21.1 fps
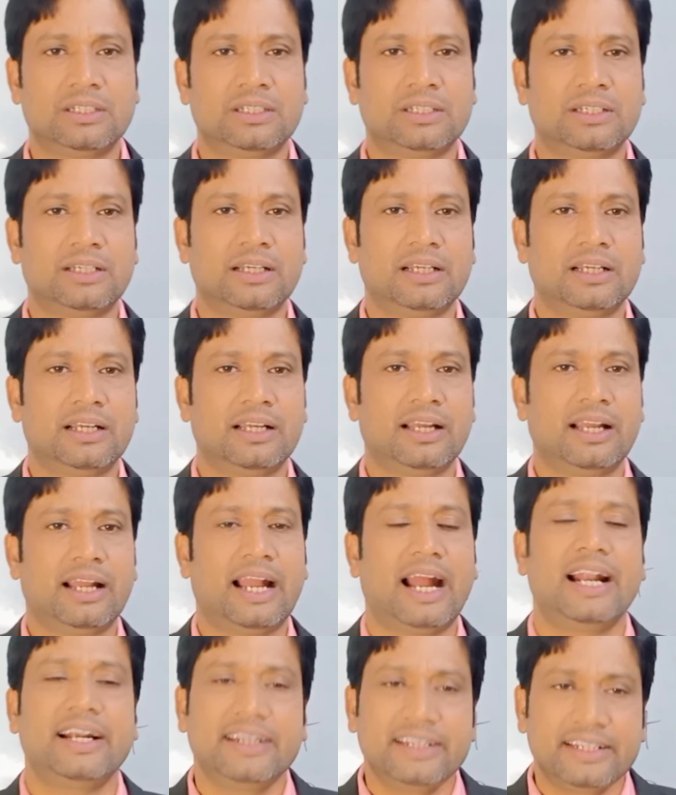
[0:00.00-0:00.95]

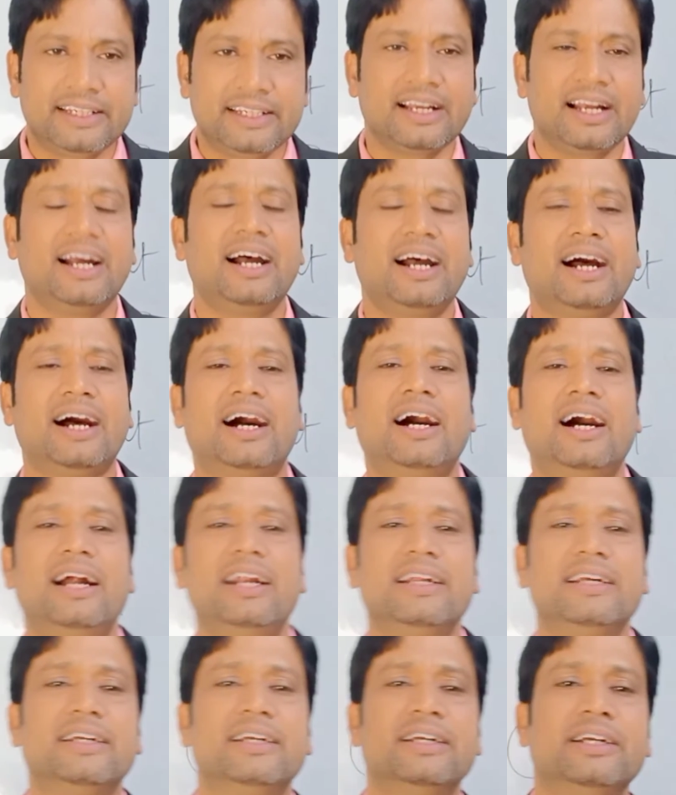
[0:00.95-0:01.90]
And here
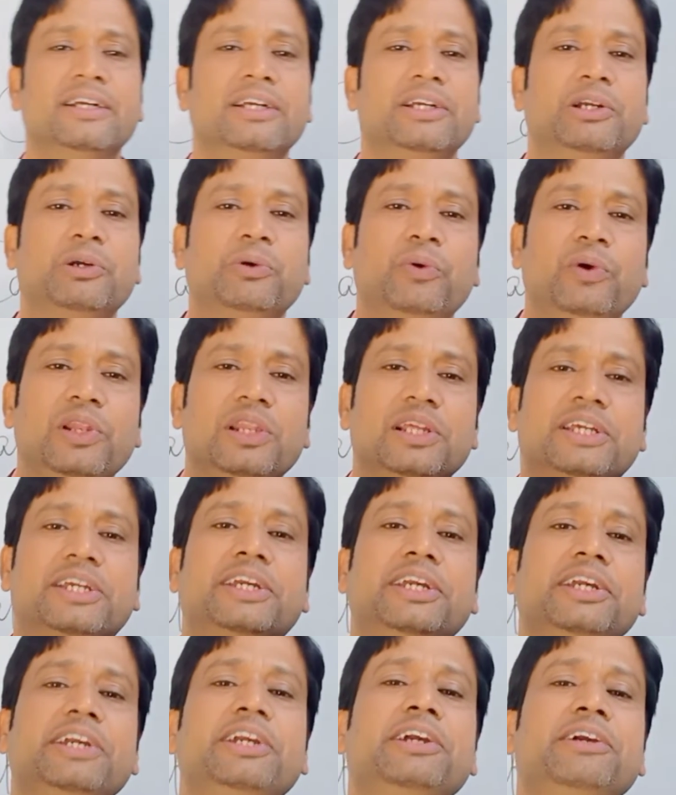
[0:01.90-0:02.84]
you will
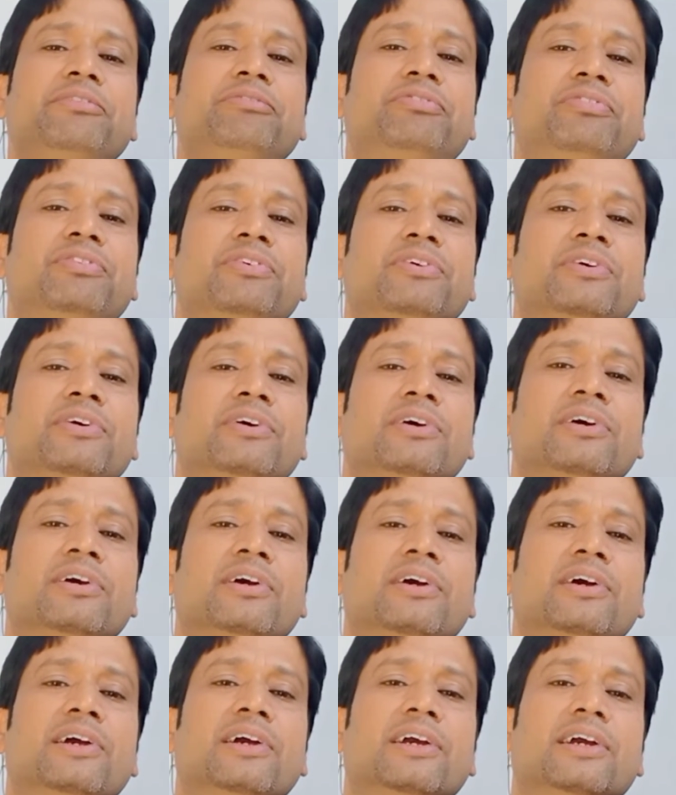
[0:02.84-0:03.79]
give
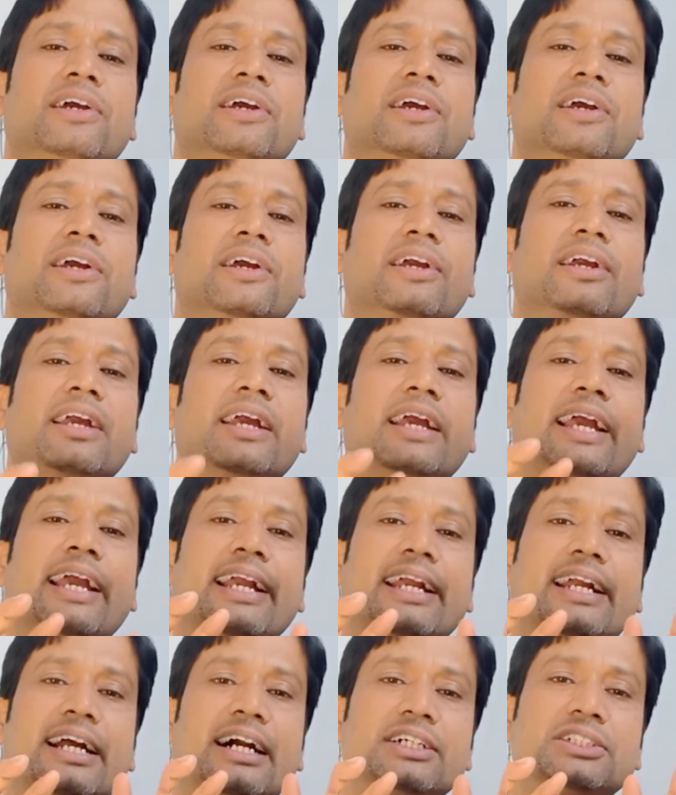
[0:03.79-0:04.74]
a
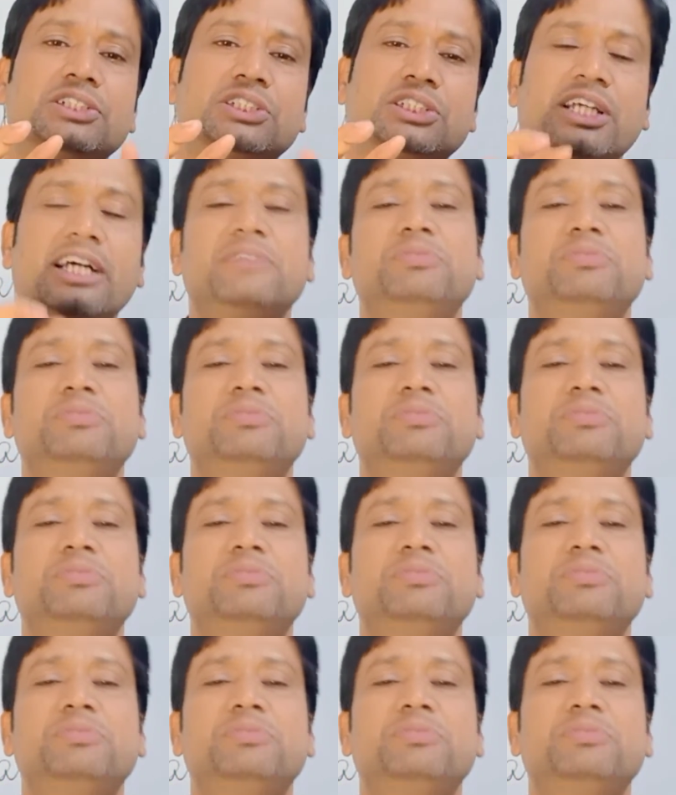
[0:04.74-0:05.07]
conception